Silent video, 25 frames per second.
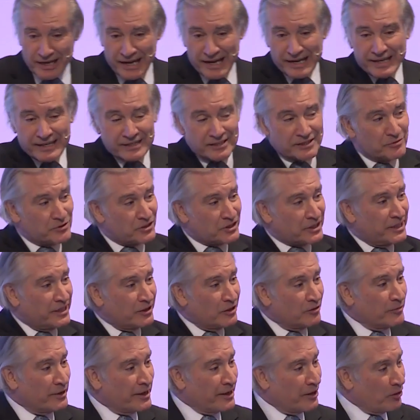get some skin on
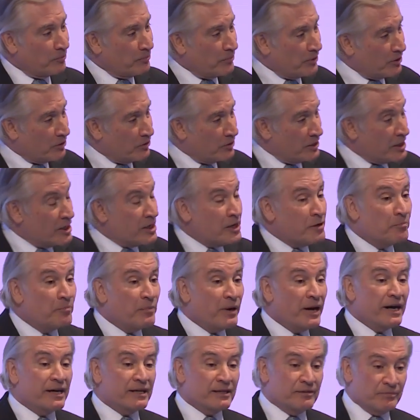my elbow.
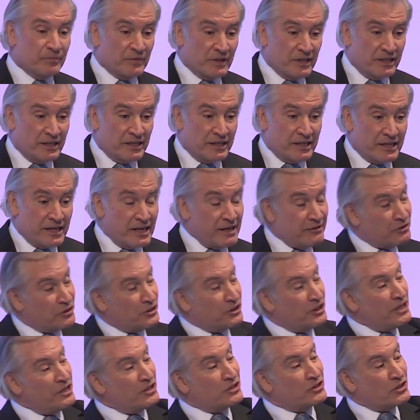But if
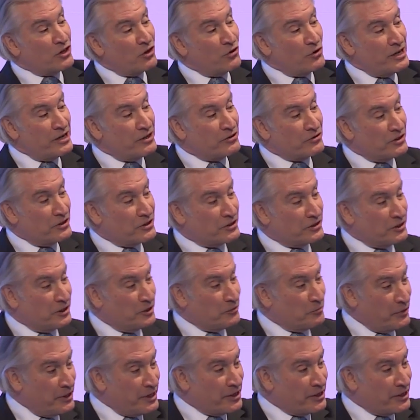she's so interested in being